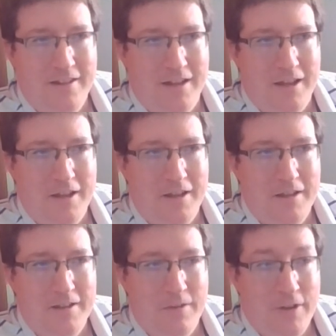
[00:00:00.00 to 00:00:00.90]
uh,
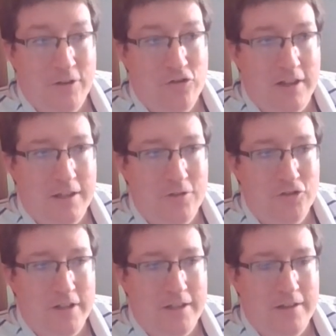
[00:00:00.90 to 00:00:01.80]
eventually
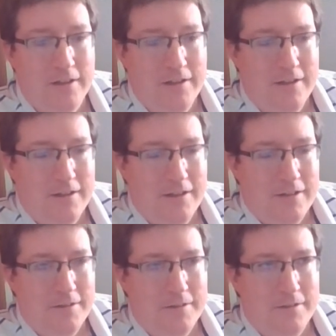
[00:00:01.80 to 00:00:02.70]
she
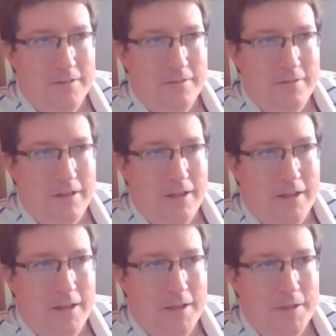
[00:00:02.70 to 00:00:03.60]

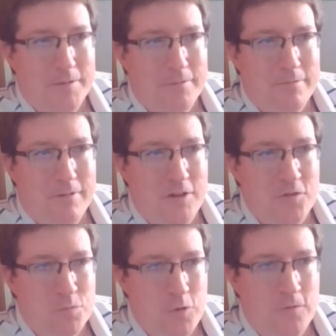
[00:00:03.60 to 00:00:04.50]
uh,
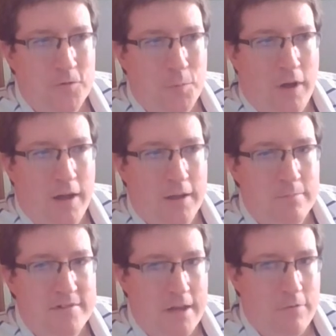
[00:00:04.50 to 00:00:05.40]
is moved by
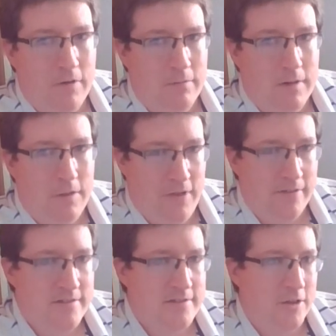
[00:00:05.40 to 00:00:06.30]
several
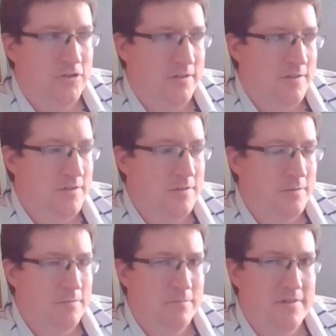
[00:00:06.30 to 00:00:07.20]
events, such
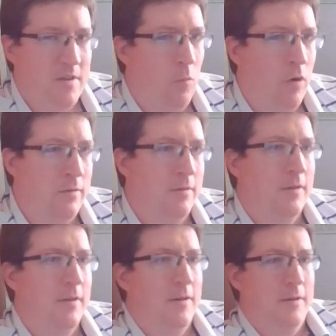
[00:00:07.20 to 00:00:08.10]
as someone
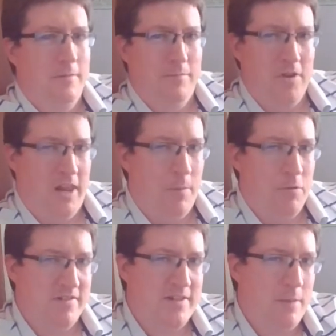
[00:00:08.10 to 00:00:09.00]
turning
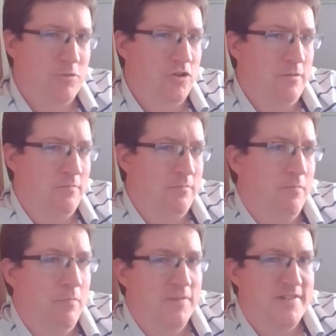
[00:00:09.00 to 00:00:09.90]
up at reception
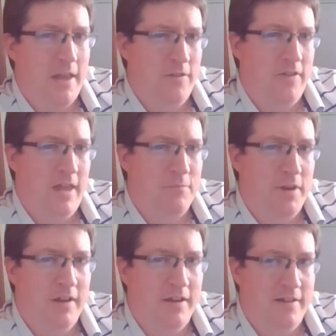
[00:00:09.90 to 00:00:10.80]
saying that they've
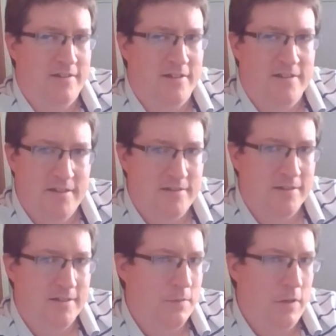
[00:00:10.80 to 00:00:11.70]
been hired as an
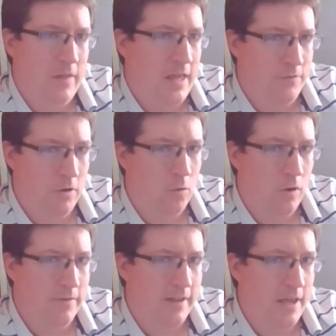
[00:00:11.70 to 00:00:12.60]
assistant, even though they have no
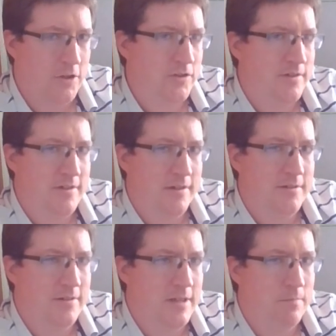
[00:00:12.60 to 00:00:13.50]
qualifications,
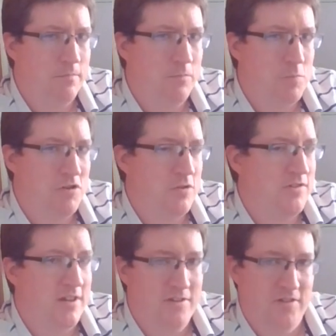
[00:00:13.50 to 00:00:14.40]
and the
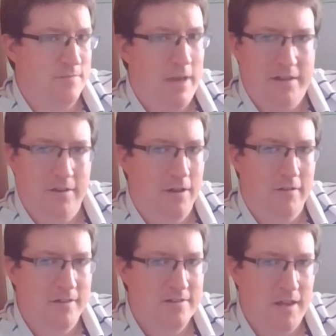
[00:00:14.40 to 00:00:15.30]
producer has just met
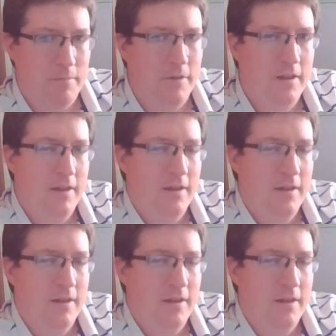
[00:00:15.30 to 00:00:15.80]
her at some